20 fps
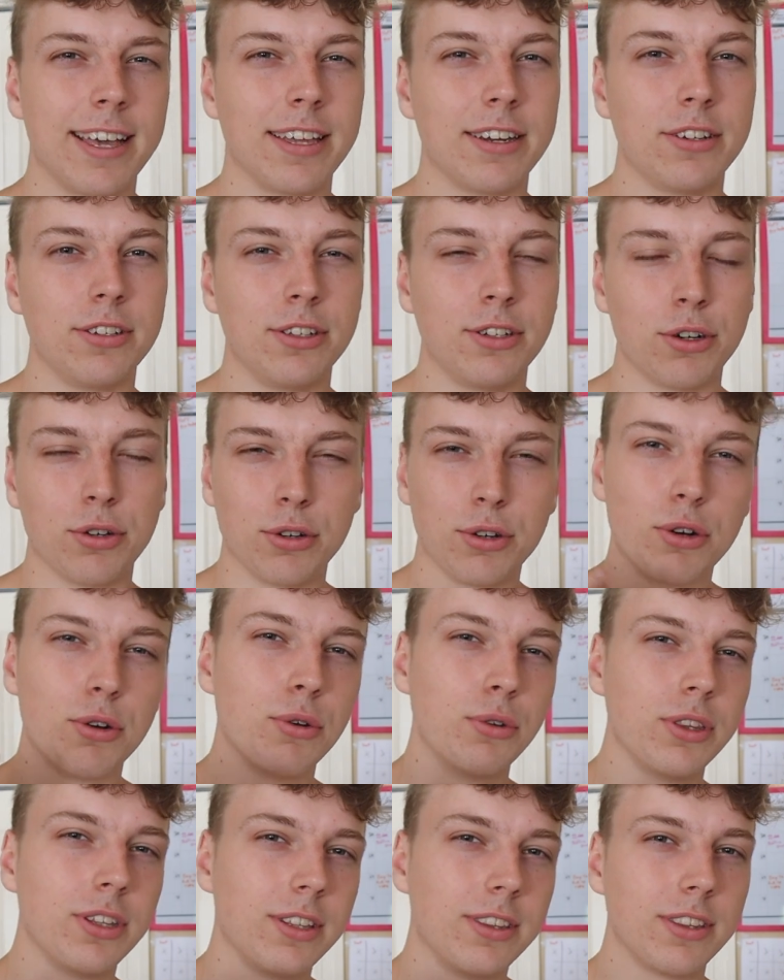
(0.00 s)
and you know,
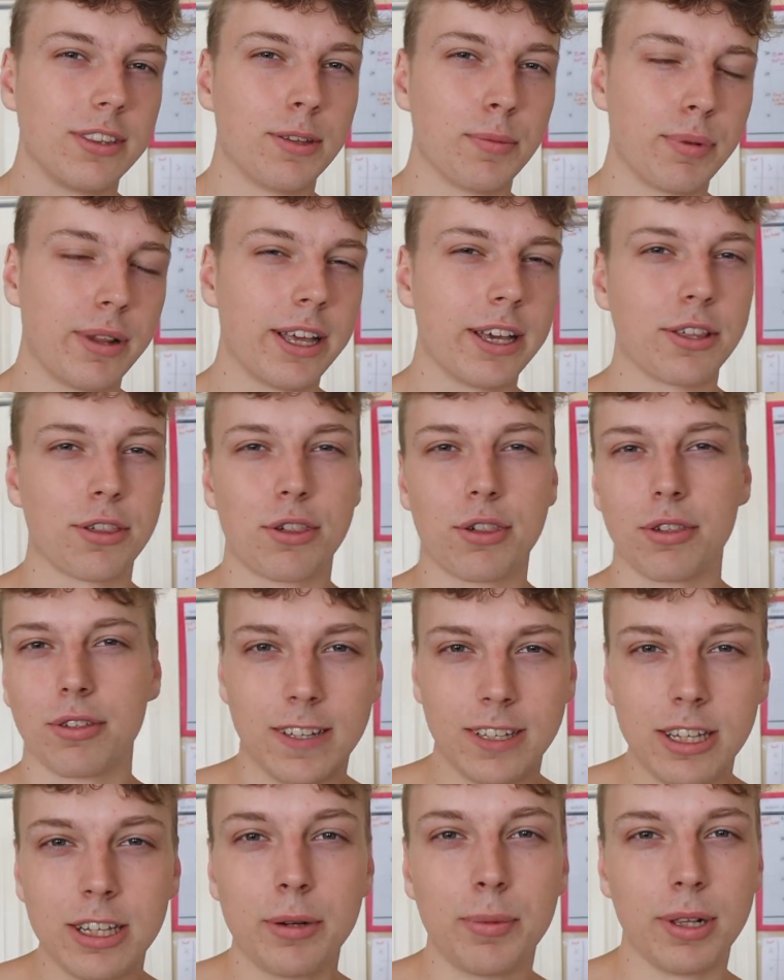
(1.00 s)
hold the planche
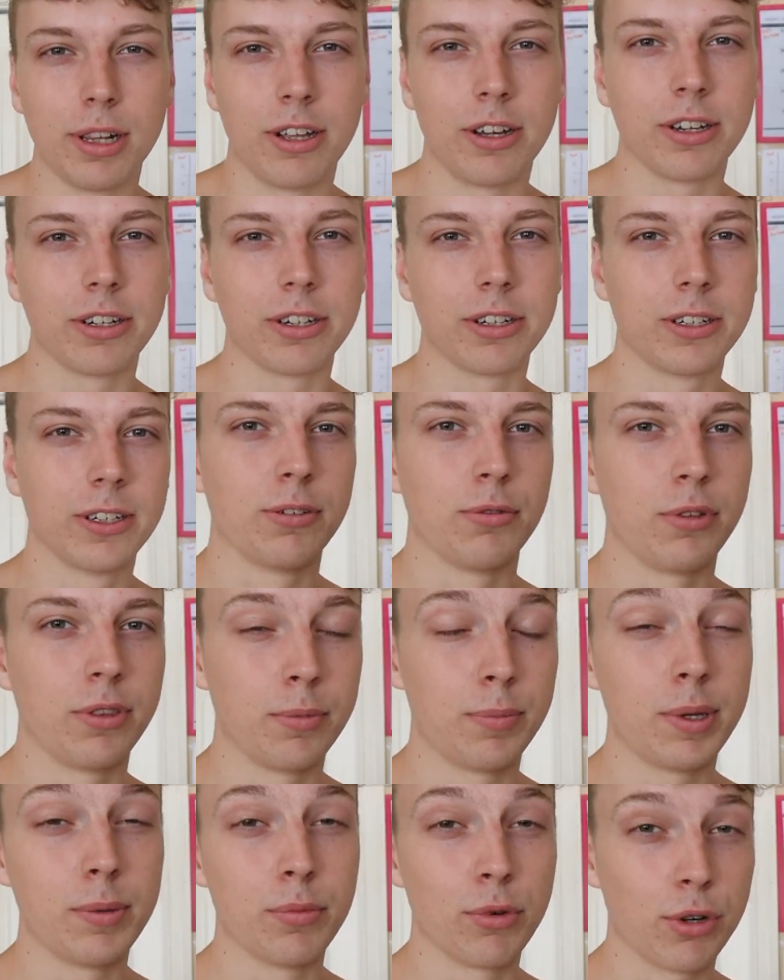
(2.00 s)
a little bit longer with a
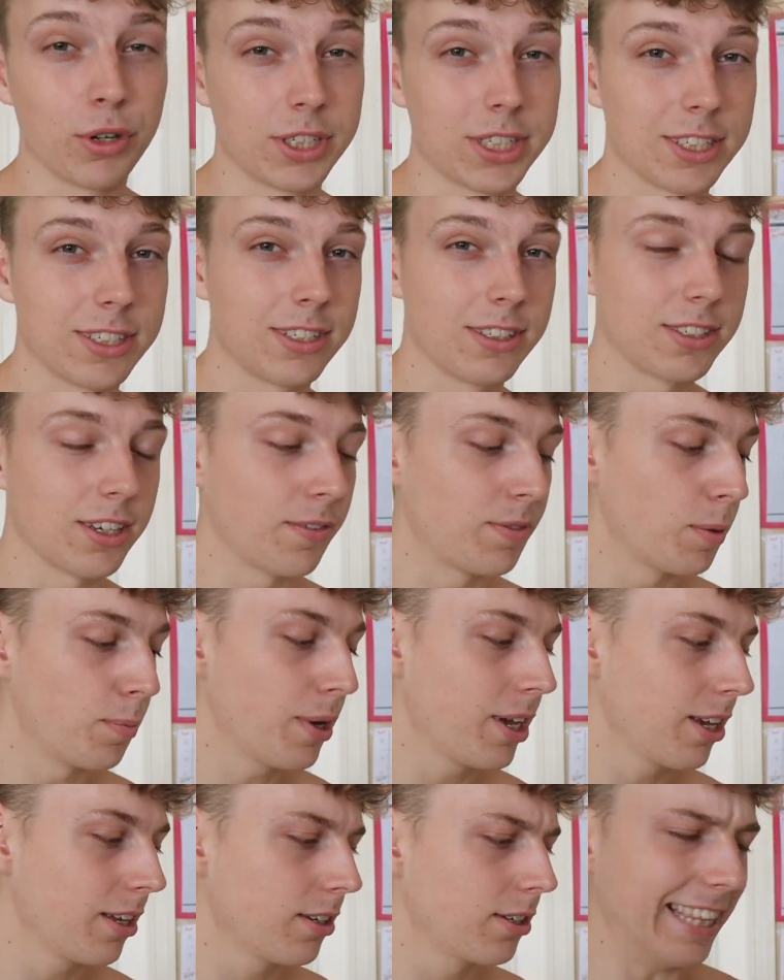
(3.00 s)
bit more assistance of the
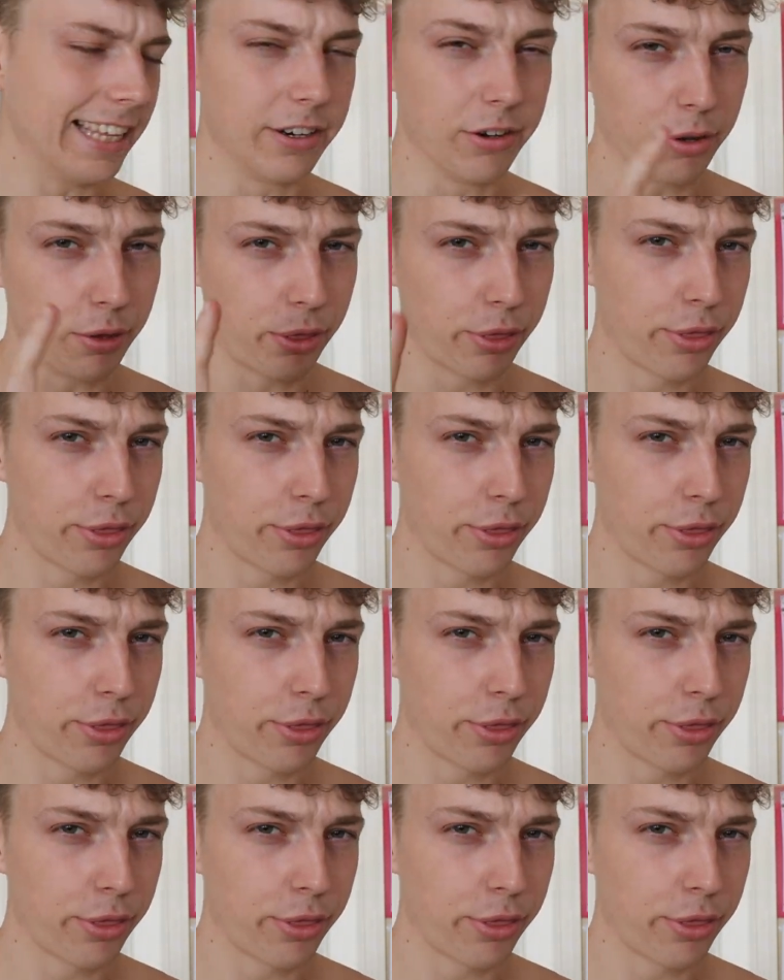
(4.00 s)
band. Then on